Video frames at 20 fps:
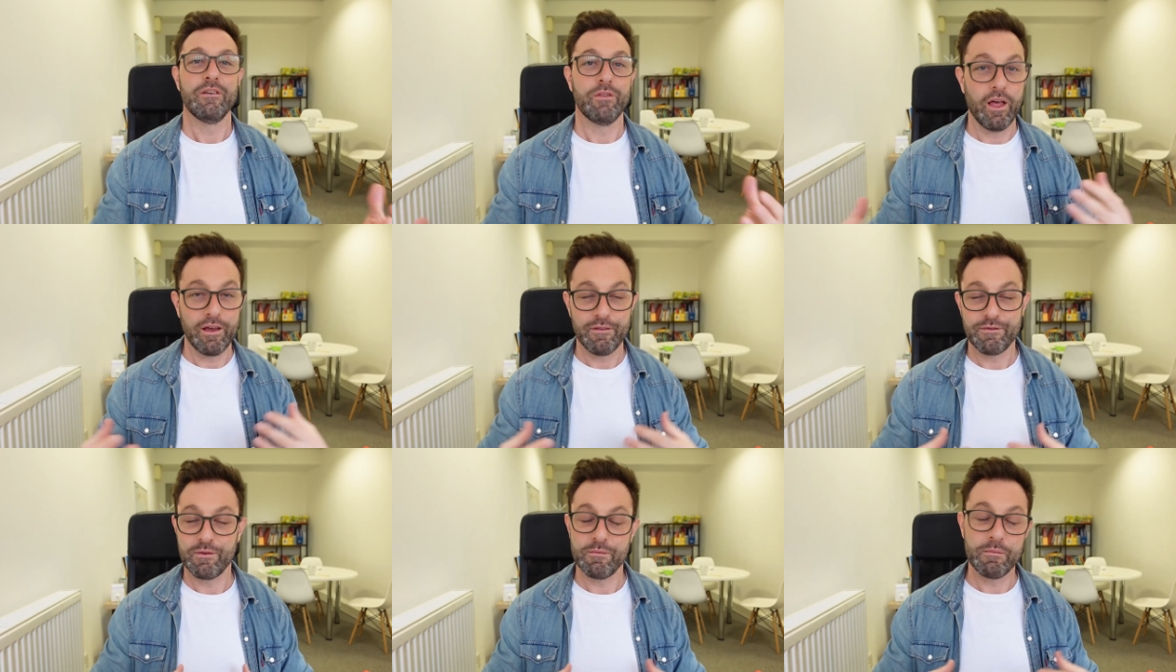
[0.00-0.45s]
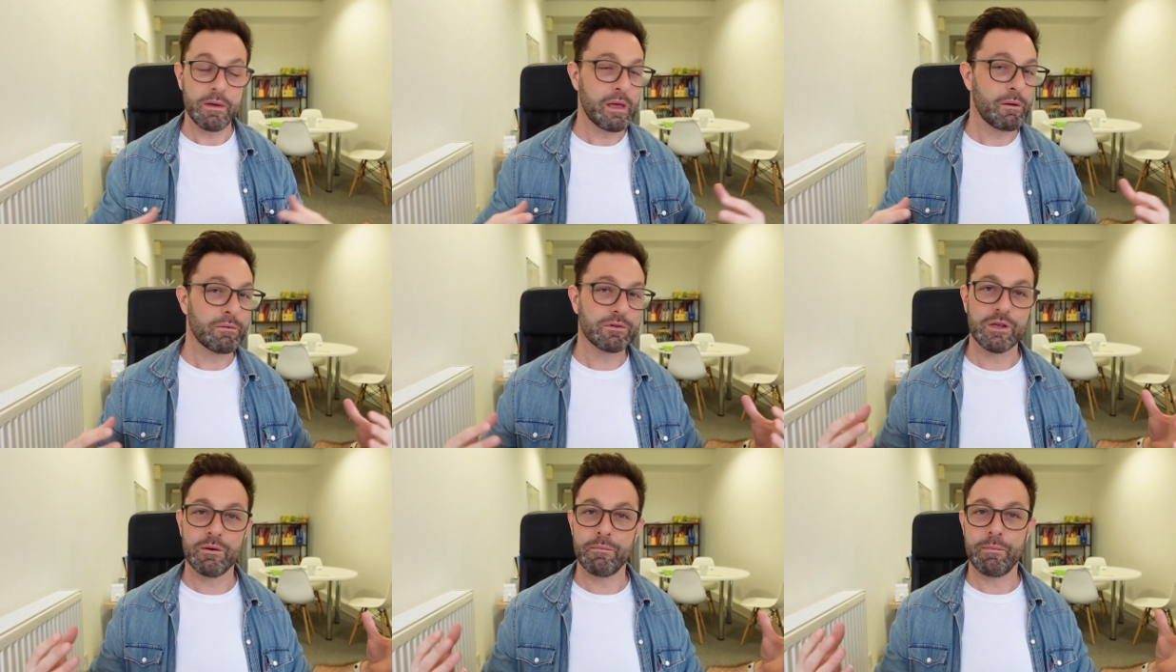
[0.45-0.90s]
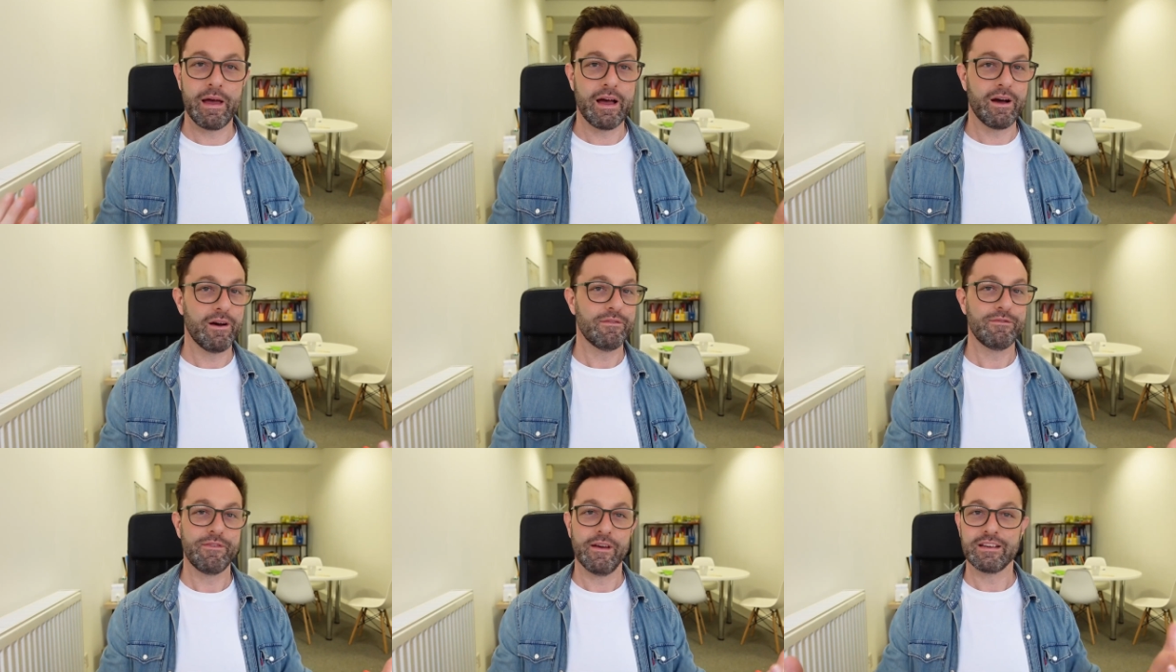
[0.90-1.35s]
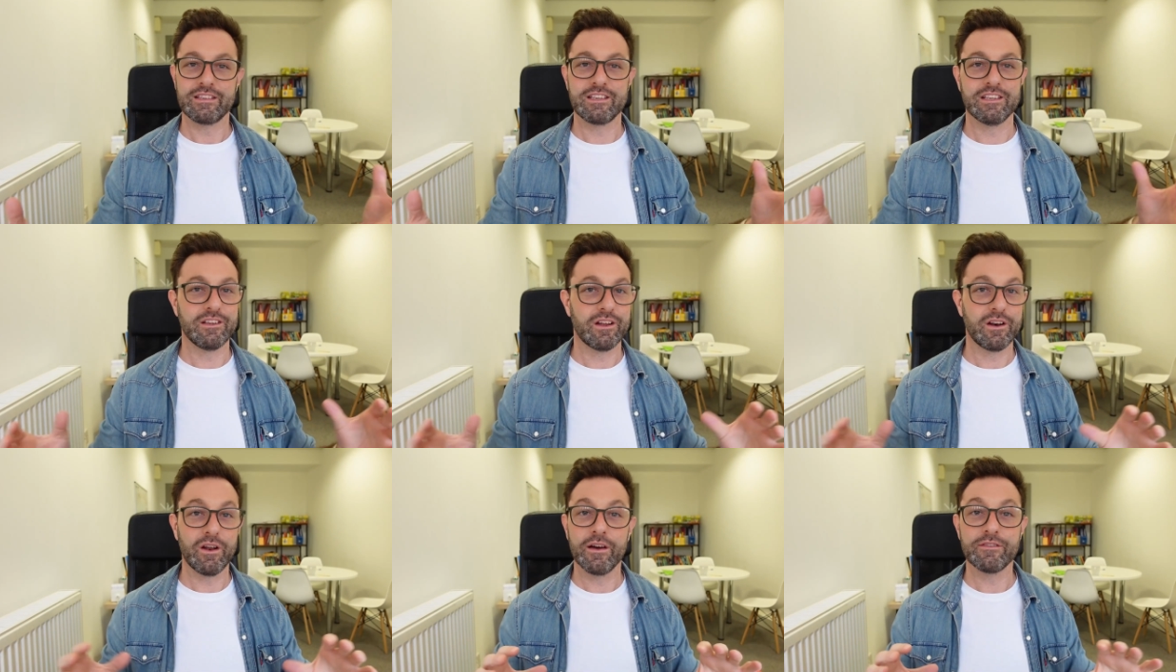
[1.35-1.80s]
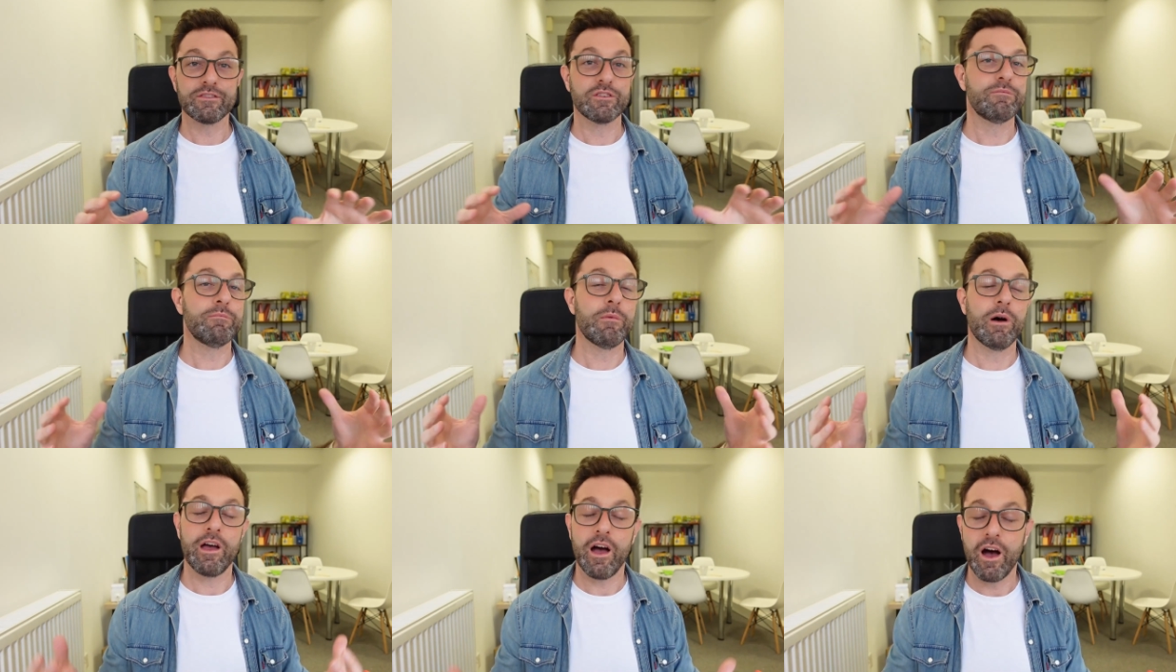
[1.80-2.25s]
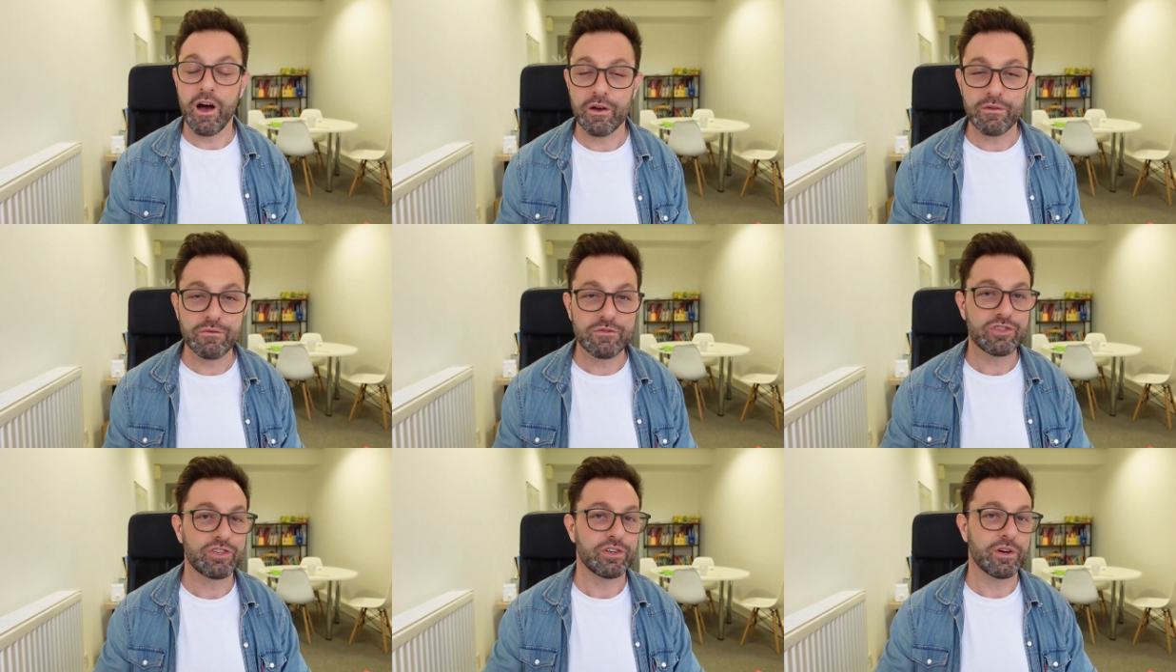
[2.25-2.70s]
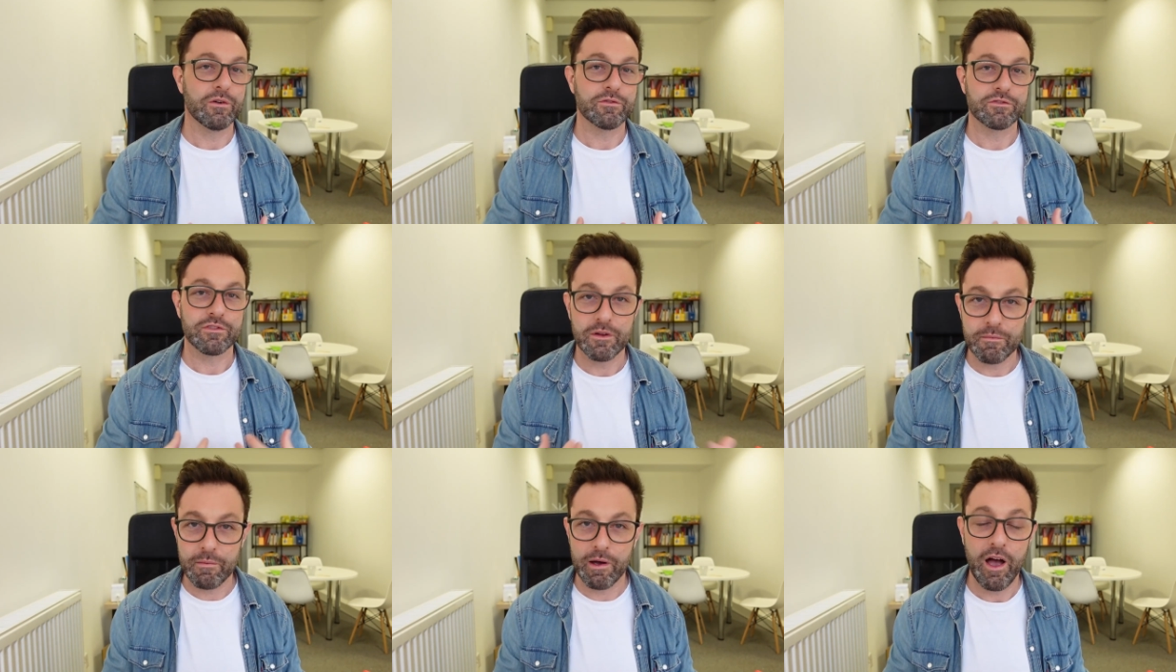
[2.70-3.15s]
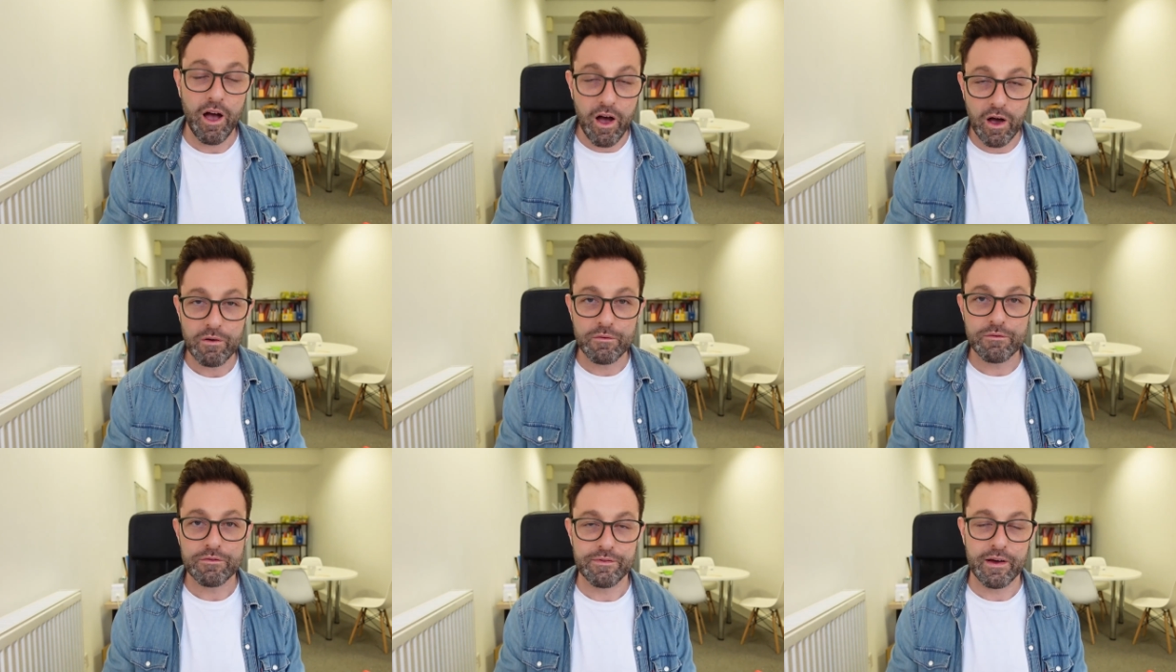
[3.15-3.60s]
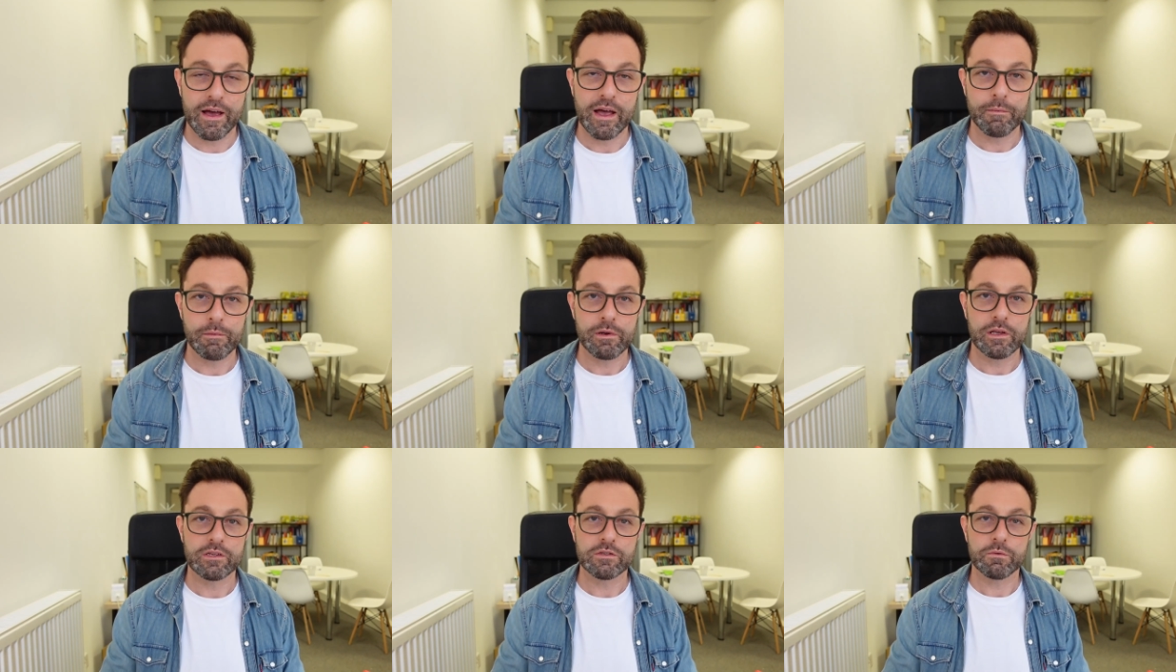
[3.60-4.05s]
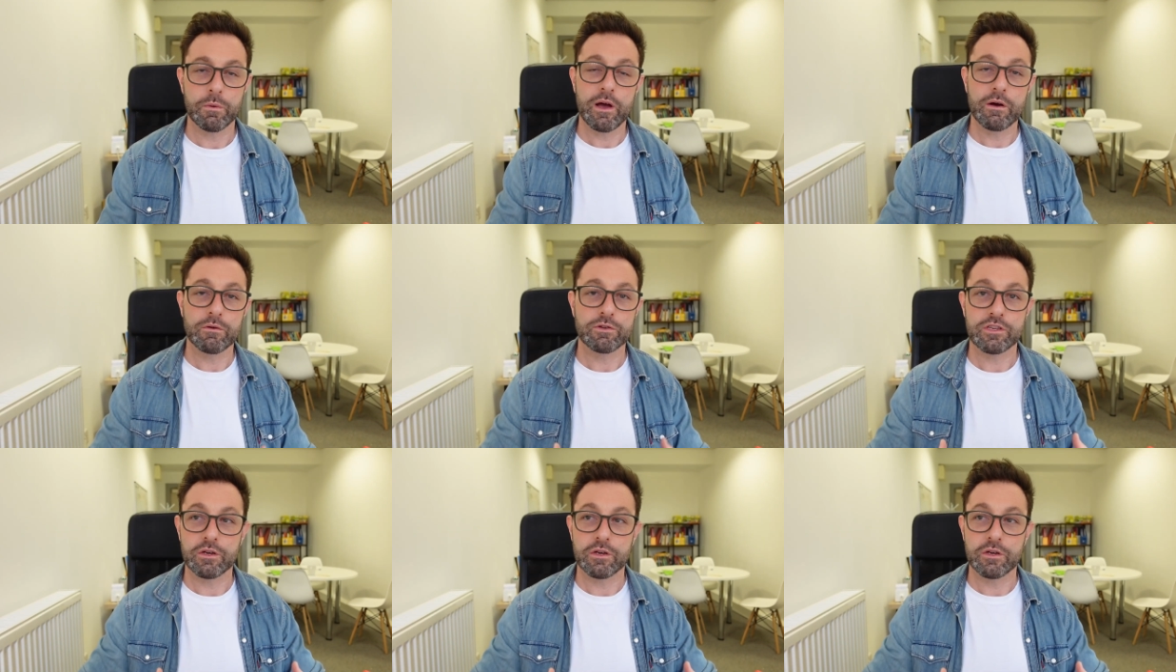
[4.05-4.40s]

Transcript: like for me, it was about affecting the lives of my own children and my own family as well.